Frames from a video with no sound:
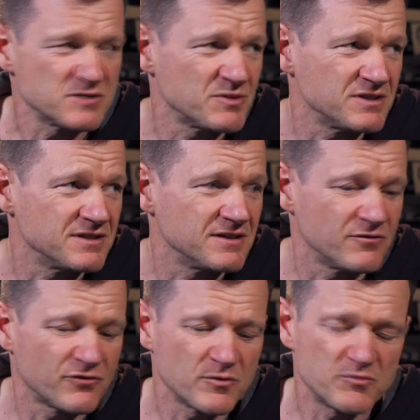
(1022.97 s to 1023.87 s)
But
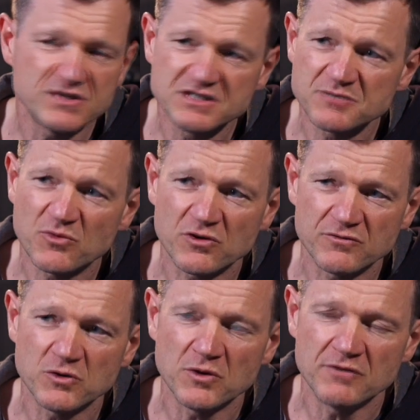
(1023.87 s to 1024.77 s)
from a business point of
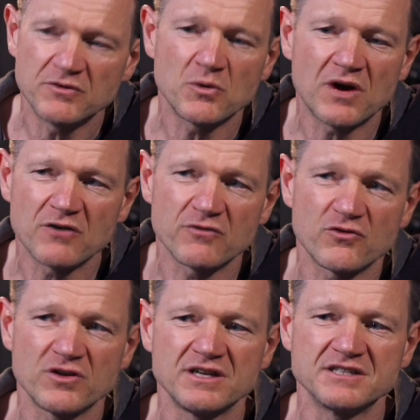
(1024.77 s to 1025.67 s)
view, if you are a
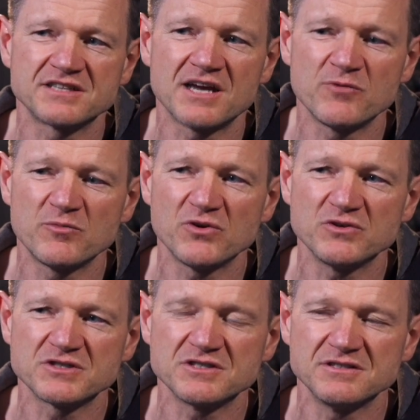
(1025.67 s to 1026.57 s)
freelance camera
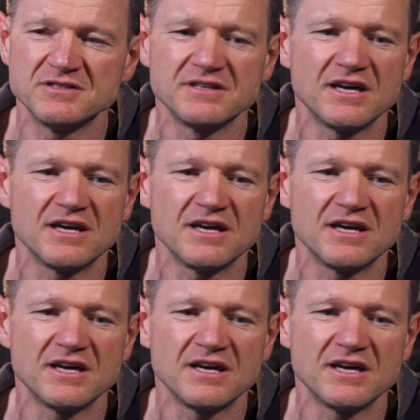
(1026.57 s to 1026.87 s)
person,